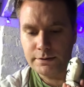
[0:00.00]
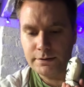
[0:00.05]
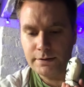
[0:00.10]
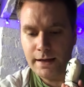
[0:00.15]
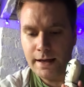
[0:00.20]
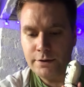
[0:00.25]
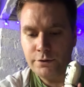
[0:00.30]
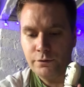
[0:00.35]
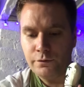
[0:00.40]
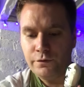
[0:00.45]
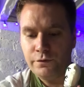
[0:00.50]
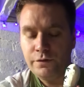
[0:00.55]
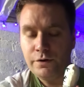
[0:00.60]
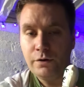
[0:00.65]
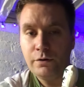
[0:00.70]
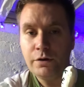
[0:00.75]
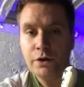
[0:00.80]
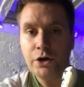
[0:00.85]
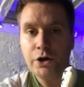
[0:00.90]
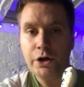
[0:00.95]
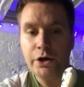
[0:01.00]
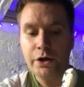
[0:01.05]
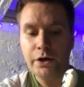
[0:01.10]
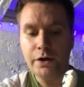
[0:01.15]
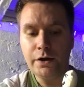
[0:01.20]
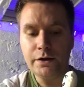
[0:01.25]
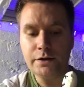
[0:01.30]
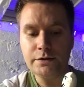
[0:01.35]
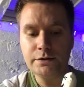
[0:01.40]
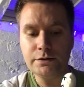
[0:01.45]
and you feel the
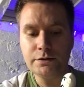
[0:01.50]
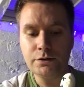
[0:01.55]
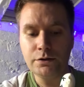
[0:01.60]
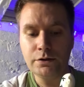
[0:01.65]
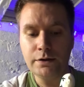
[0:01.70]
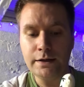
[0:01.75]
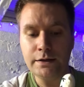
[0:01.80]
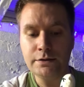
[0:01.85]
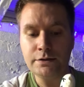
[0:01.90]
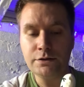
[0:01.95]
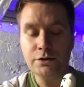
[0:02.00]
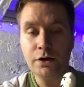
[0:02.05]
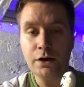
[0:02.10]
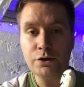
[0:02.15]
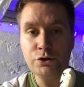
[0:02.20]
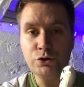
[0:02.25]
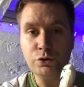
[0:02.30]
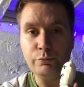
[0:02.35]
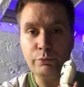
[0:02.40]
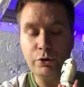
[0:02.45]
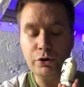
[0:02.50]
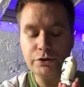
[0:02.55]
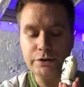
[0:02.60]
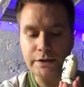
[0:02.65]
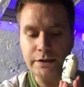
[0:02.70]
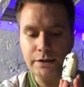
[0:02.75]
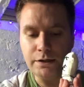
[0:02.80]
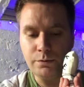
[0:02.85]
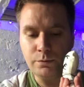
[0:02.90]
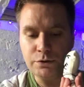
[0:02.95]
curse inside your
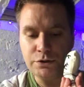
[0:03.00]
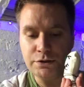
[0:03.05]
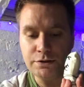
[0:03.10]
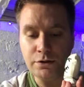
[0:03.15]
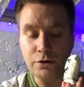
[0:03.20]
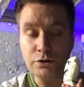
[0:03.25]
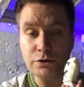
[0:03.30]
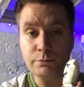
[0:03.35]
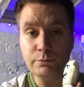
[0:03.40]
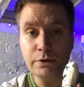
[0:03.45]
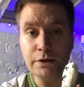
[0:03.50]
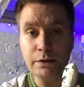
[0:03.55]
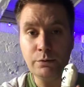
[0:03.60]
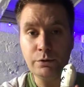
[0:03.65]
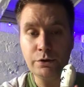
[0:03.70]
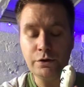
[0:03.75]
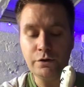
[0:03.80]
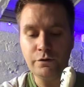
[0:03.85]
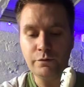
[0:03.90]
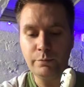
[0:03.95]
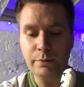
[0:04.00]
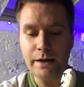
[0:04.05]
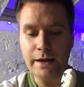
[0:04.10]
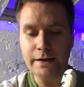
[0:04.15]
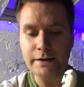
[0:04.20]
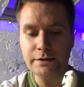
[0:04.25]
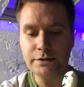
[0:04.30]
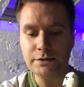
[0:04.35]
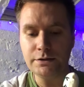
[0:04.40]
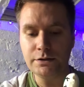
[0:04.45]
body, which is ultimately what you've
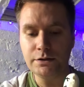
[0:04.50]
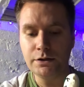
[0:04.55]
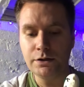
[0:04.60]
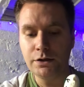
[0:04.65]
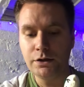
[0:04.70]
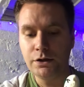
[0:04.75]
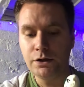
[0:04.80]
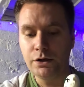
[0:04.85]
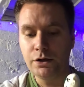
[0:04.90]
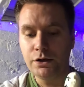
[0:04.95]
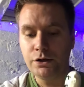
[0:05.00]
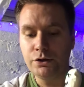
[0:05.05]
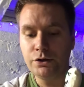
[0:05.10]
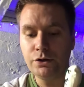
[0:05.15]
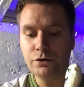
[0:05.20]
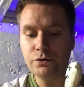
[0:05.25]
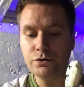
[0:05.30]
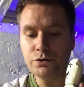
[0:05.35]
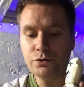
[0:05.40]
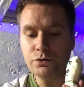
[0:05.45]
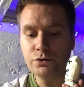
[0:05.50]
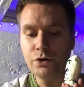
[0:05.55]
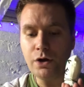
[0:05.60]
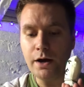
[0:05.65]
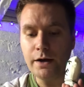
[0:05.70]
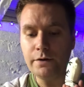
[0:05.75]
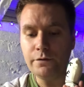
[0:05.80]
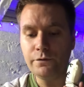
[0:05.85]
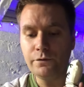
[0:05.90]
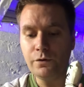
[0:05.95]
placed, use your
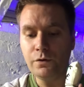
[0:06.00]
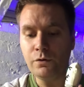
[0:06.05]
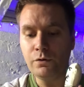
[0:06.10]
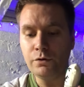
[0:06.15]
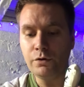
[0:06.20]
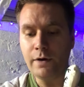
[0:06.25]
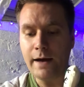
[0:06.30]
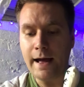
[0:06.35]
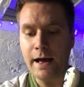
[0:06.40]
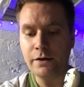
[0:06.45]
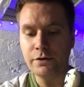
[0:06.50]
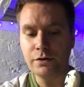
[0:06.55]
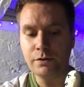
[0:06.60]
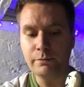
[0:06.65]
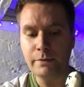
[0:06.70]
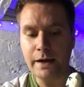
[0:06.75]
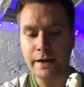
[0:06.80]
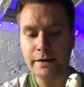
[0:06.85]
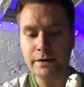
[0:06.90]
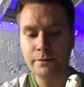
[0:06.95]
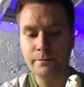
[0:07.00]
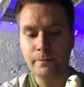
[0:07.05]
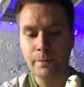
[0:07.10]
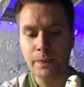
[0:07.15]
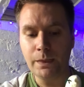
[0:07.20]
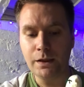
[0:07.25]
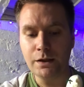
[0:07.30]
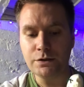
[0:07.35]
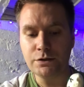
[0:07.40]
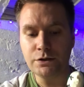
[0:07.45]
knife or your athame
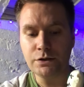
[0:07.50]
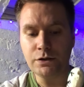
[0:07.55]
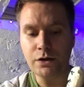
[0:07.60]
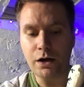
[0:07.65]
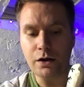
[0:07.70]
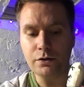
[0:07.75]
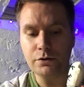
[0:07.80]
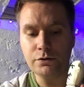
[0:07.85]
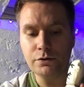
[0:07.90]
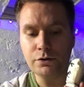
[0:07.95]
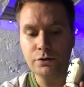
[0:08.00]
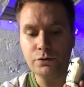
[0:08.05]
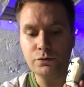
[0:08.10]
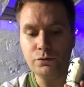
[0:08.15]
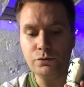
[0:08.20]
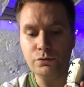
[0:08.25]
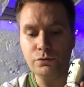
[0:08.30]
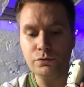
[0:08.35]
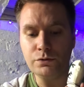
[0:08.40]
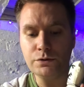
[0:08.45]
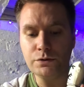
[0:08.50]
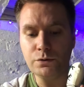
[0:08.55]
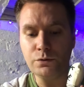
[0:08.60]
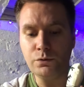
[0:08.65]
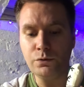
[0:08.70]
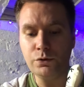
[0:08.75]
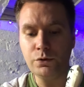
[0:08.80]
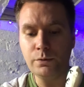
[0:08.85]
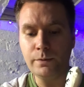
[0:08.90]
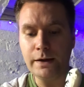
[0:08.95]
to cut the cords
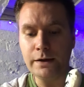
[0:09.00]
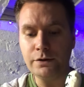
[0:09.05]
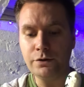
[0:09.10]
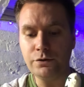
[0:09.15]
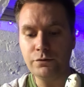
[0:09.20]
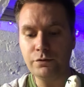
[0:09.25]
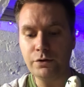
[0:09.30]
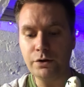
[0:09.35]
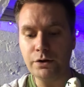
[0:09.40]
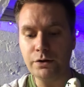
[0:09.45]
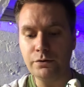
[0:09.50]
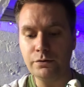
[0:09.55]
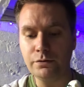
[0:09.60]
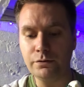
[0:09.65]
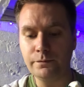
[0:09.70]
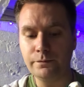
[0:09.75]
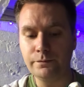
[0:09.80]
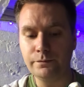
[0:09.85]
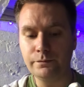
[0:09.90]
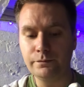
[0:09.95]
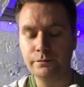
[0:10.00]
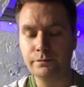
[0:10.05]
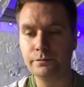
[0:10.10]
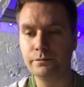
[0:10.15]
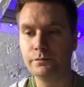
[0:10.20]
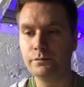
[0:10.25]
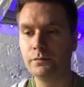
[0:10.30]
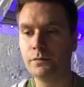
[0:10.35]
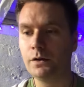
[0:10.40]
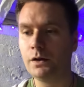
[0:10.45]
all the way through.
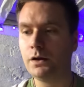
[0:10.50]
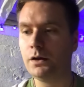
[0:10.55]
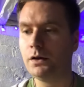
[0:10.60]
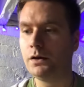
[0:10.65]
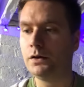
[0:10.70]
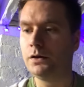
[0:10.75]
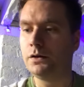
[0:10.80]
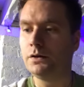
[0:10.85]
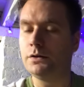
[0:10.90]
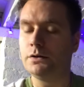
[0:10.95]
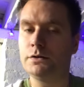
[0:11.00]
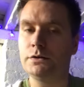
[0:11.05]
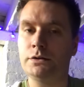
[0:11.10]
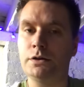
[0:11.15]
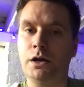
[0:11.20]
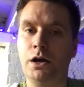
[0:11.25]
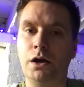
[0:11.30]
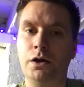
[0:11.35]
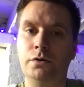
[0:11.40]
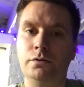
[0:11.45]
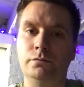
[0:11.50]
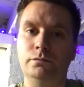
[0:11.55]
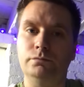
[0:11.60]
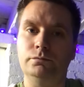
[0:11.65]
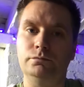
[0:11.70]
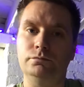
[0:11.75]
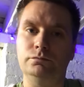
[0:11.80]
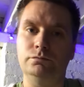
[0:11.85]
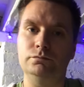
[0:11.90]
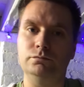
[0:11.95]
So
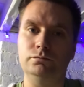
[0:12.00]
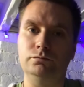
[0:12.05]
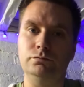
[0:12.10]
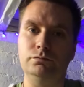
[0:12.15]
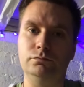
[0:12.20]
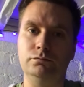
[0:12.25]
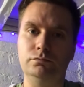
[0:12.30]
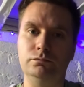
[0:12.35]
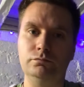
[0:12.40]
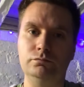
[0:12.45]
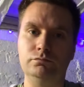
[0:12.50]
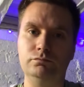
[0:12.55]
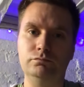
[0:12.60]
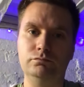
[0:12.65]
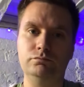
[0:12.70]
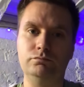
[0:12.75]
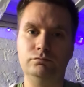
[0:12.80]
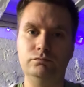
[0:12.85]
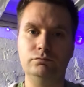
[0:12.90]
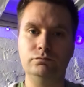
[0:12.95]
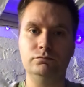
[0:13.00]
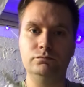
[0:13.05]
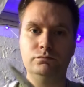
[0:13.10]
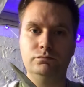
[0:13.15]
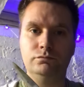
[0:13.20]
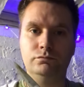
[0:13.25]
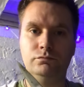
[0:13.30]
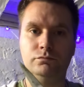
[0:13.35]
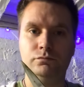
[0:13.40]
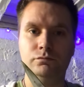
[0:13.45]

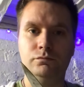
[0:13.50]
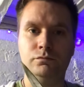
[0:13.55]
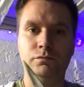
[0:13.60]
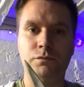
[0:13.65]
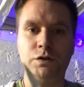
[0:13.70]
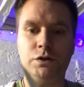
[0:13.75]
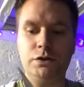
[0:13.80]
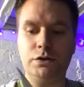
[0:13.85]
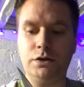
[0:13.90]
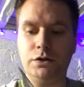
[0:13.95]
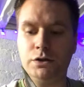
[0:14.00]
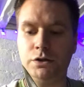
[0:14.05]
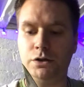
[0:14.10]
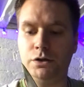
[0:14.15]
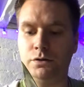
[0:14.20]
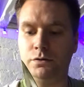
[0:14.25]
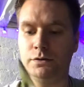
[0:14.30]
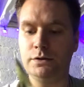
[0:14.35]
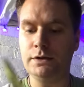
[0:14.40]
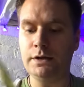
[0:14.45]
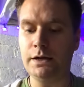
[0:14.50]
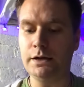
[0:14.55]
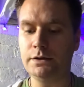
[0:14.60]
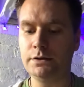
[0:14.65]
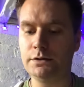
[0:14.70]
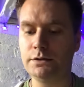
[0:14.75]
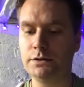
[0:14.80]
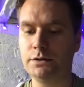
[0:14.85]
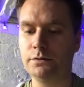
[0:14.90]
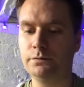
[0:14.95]
I'm just going to use
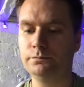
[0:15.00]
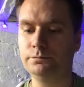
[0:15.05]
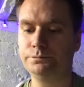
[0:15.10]
this.